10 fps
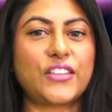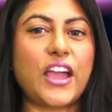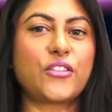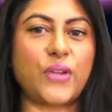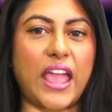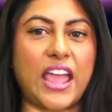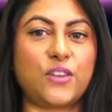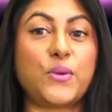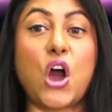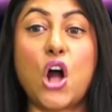the other hand,
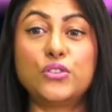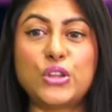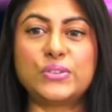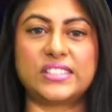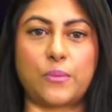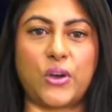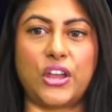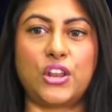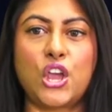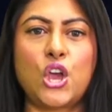we all know
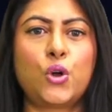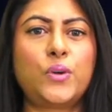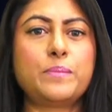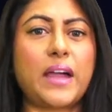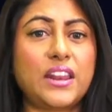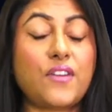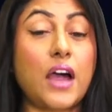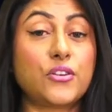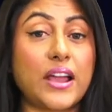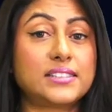someone who we might have
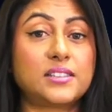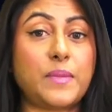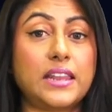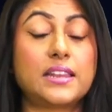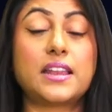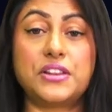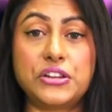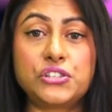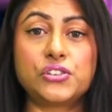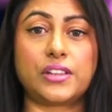underestimated
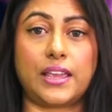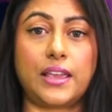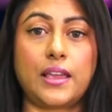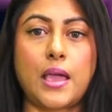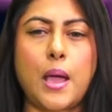initially,